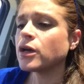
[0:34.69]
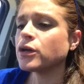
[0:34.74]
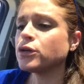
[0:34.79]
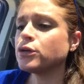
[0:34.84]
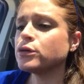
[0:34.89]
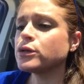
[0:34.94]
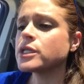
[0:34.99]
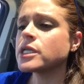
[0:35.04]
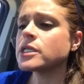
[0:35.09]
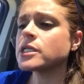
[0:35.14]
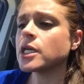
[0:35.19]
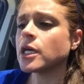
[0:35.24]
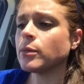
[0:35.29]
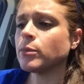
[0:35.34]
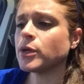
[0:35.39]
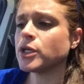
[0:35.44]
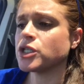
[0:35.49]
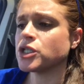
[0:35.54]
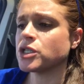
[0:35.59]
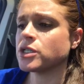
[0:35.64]
uses
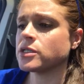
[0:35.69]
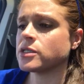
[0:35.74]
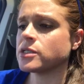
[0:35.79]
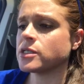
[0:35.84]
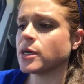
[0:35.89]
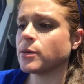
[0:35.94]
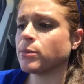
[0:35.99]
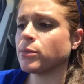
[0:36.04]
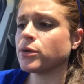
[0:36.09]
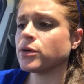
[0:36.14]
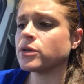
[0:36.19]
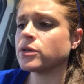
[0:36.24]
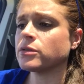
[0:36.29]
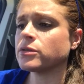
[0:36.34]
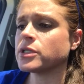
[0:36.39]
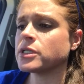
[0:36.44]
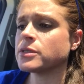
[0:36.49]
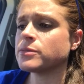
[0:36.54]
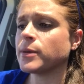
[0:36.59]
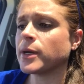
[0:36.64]
images that
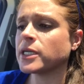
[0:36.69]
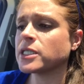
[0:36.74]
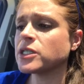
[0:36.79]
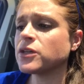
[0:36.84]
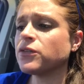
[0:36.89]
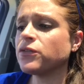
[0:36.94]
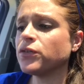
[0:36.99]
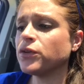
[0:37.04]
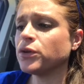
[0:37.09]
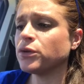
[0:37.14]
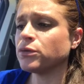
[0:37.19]
prospective